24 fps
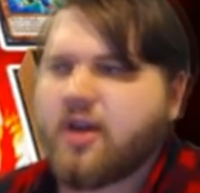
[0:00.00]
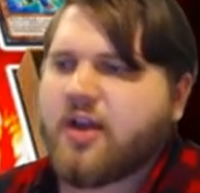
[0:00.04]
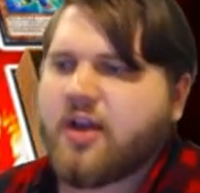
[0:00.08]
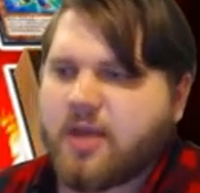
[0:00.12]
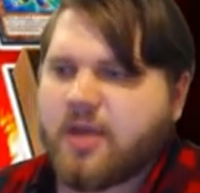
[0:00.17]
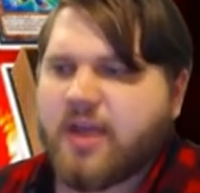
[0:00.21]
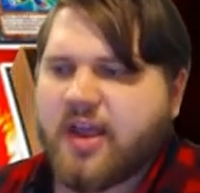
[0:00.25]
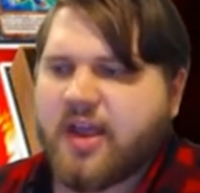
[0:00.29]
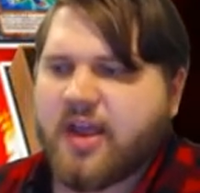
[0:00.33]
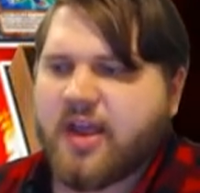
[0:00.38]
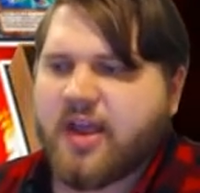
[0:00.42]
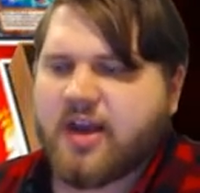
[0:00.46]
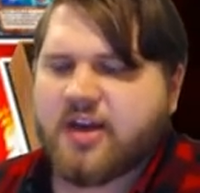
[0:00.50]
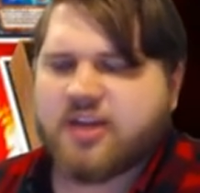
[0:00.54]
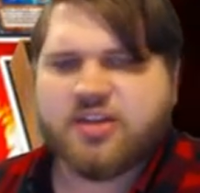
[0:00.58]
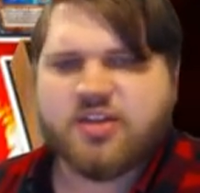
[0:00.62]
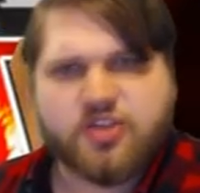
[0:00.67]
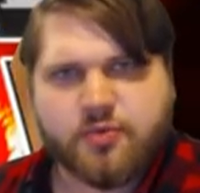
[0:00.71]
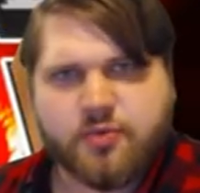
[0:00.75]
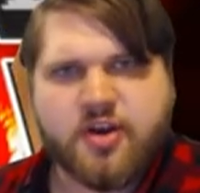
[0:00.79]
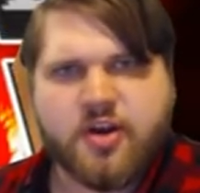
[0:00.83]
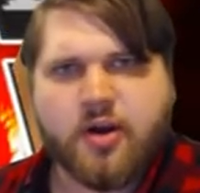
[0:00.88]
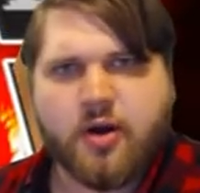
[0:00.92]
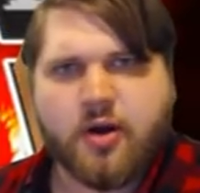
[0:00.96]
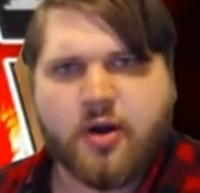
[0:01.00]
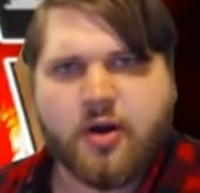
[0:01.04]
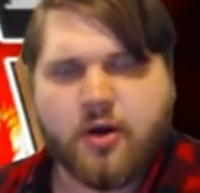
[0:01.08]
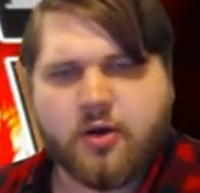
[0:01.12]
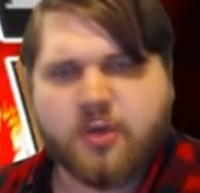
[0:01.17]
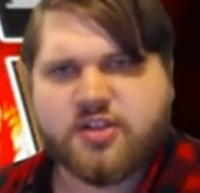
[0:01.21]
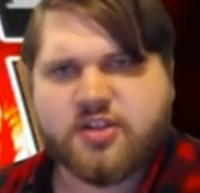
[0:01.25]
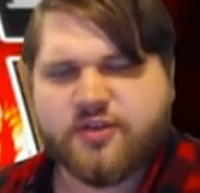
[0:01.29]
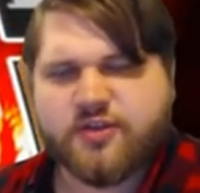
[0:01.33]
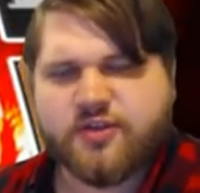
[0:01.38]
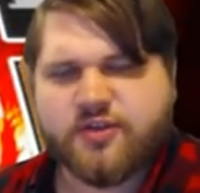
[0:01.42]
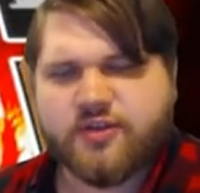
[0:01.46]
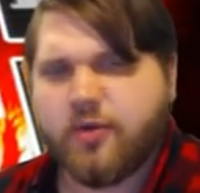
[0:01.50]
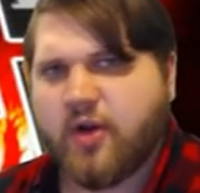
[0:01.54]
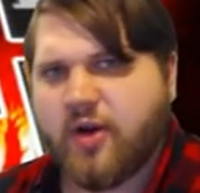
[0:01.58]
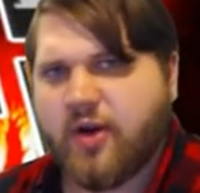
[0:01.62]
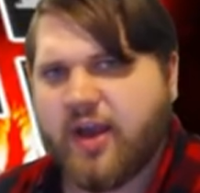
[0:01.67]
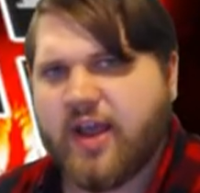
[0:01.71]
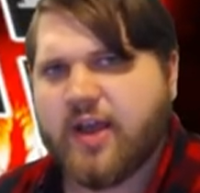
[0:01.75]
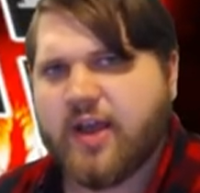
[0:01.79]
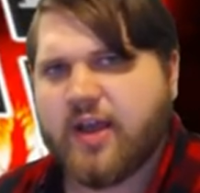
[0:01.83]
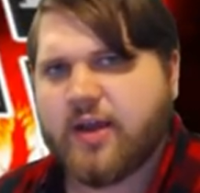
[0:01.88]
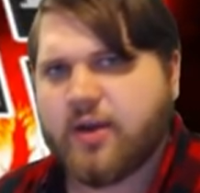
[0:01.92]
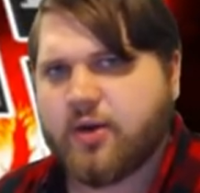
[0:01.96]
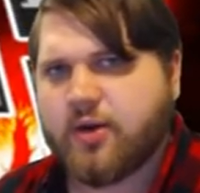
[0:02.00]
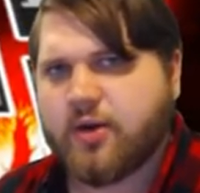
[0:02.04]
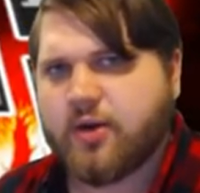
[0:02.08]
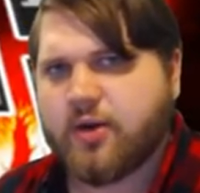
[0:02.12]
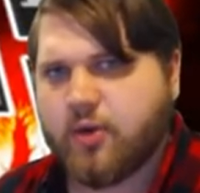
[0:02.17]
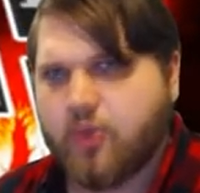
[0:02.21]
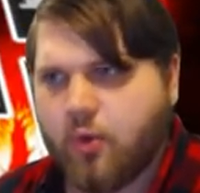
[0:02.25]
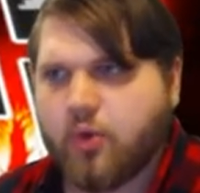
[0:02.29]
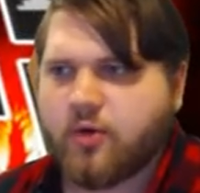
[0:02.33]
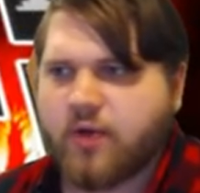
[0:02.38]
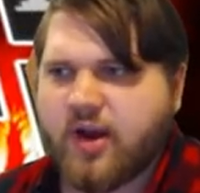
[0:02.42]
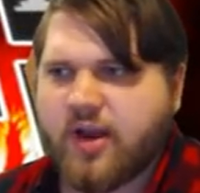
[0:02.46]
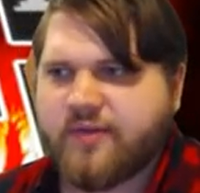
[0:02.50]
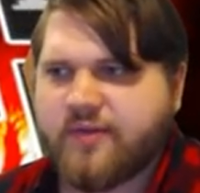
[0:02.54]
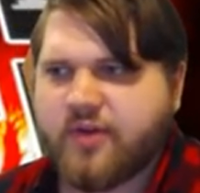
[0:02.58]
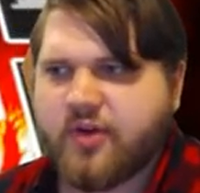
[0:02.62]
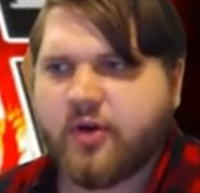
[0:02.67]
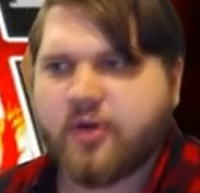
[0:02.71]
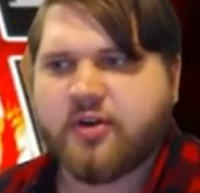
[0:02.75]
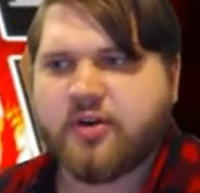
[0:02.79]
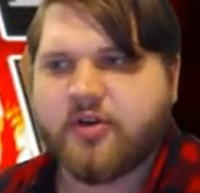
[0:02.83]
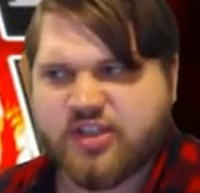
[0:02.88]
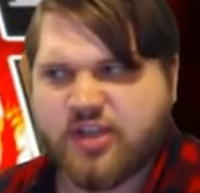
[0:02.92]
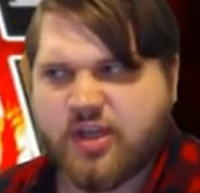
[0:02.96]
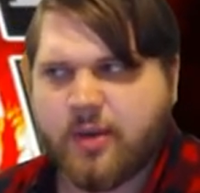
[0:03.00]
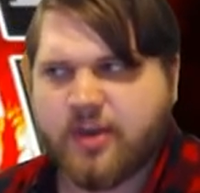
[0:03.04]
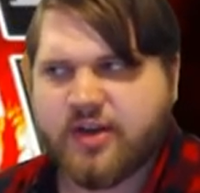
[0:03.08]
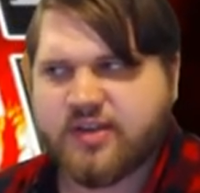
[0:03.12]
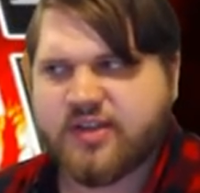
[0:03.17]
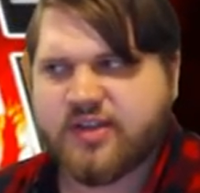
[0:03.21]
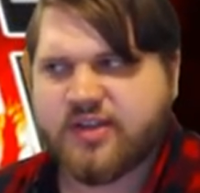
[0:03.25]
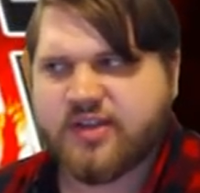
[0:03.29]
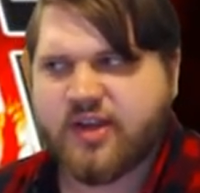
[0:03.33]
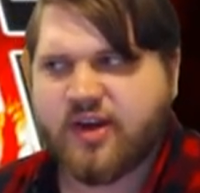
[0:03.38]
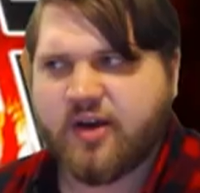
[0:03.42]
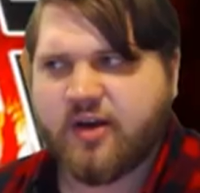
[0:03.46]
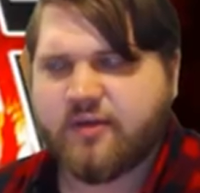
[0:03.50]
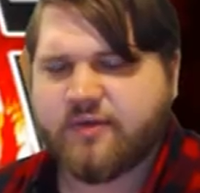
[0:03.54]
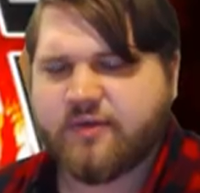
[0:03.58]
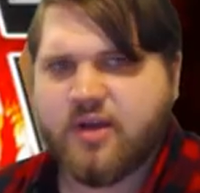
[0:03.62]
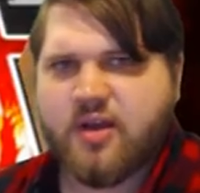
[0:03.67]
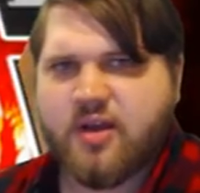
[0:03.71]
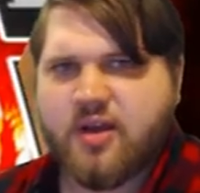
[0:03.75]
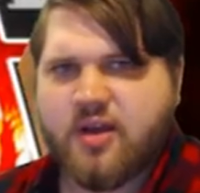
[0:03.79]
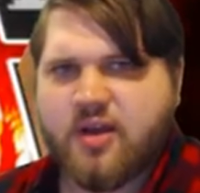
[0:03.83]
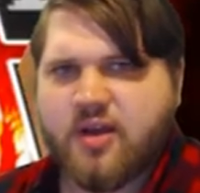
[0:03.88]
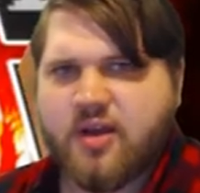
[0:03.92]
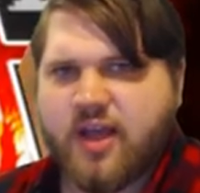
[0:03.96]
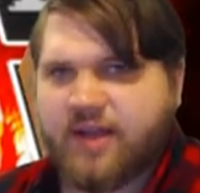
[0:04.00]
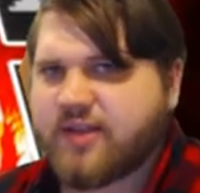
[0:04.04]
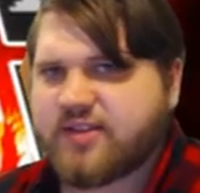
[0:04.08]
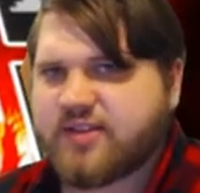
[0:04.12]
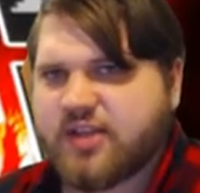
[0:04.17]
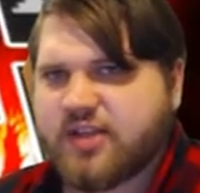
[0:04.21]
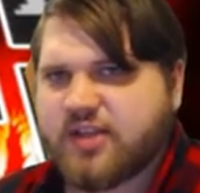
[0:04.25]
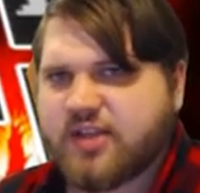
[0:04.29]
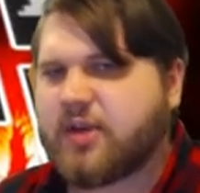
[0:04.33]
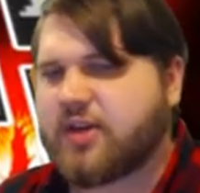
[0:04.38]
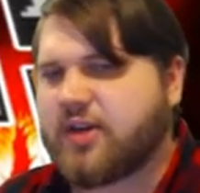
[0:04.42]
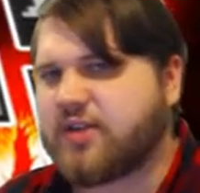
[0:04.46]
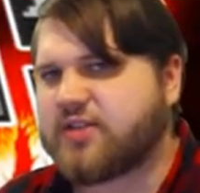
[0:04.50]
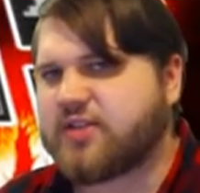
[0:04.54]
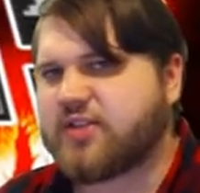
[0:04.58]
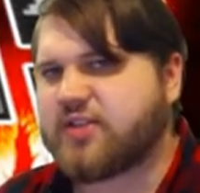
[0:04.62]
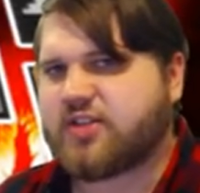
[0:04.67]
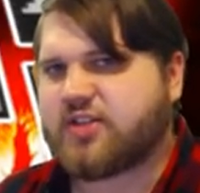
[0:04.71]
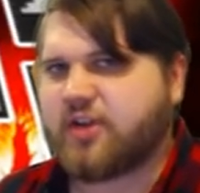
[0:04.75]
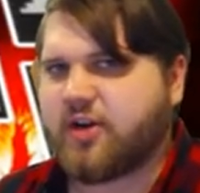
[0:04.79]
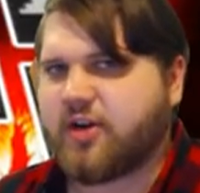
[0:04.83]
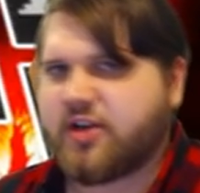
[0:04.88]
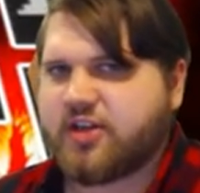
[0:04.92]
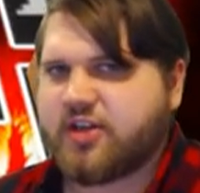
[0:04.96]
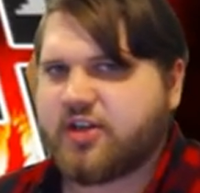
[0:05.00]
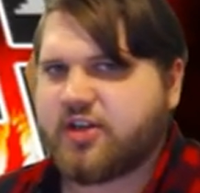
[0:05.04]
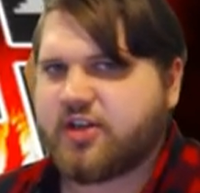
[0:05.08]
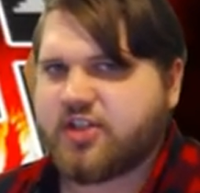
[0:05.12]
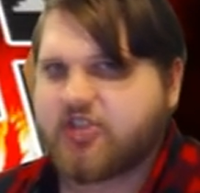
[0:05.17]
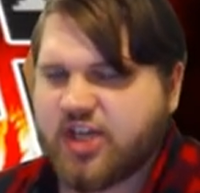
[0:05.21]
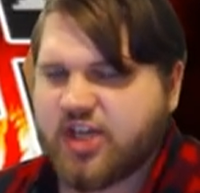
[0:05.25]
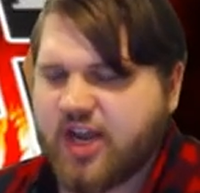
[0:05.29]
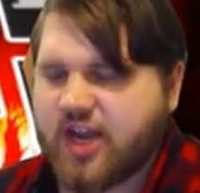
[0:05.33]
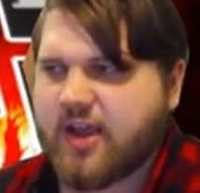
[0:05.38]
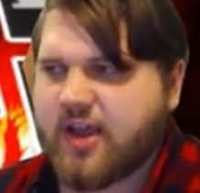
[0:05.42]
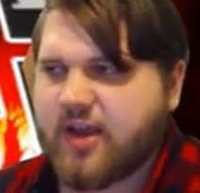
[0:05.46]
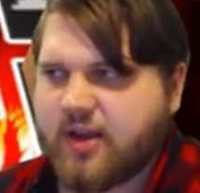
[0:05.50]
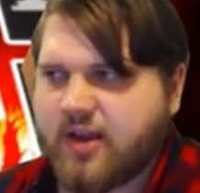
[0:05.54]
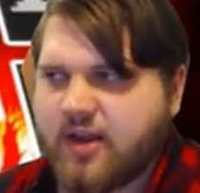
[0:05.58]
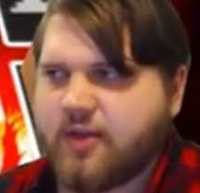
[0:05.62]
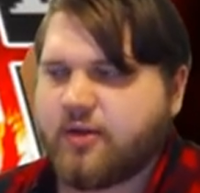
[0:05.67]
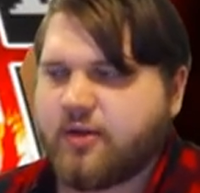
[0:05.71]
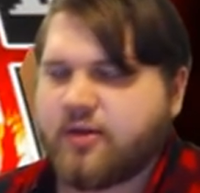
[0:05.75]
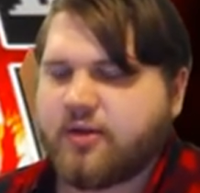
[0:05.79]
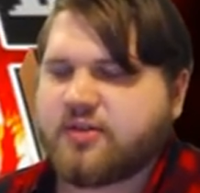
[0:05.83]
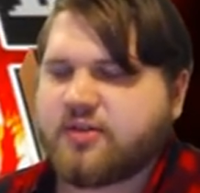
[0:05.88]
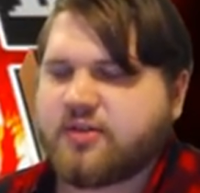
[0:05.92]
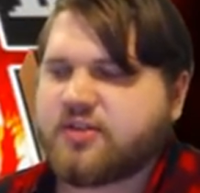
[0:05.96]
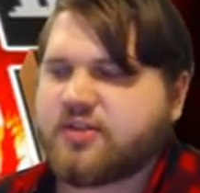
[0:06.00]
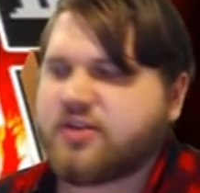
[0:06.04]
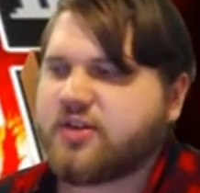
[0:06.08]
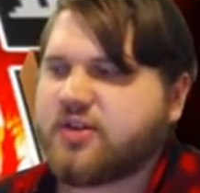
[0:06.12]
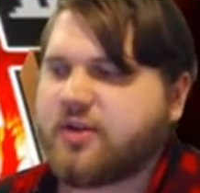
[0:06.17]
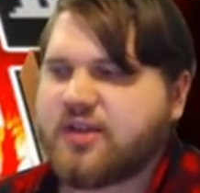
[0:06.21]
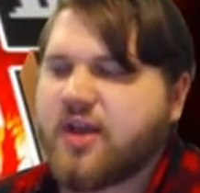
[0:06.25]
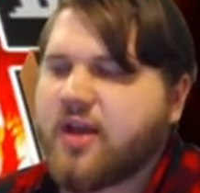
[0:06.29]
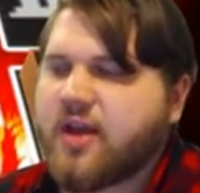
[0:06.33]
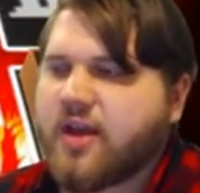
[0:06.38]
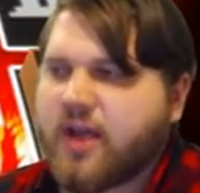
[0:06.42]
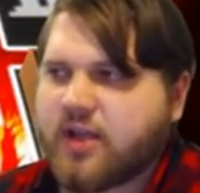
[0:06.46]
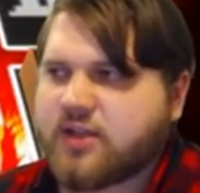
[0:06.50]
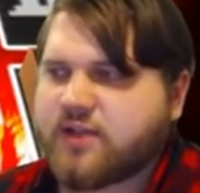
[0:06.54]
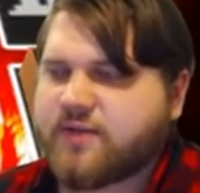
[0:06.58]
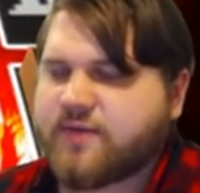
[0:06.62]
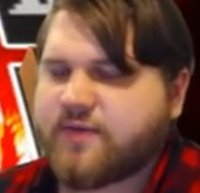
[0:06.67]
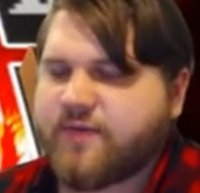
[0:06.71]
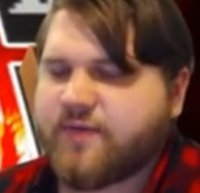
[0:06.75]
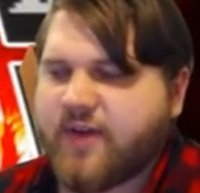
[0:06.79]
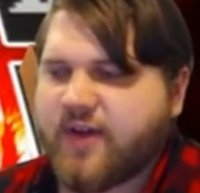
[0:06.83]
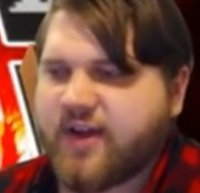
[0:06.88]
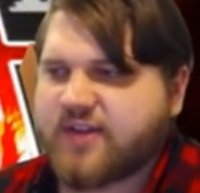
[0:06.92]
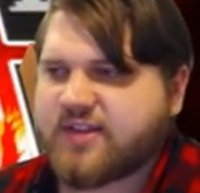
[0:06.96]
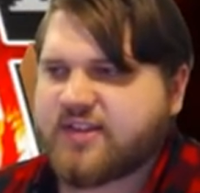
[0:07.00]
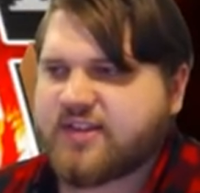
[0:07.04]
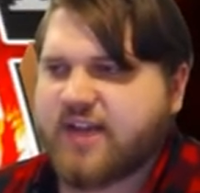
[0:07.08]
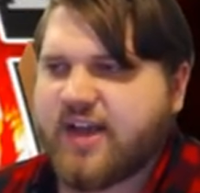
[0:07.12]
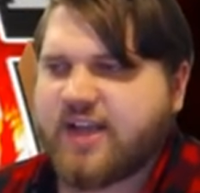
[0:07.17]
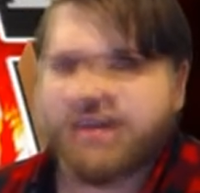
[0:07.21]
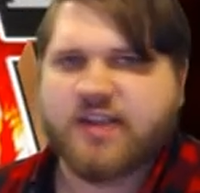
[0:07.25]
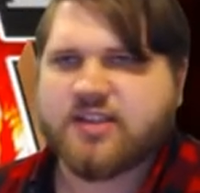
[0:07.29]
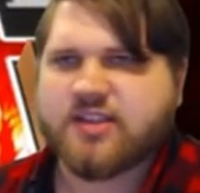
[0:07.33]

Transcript: It banishes three Earths from your hand or graveyard to summon itself, and that summon doesn't start a chain either, so it's it's fantastic.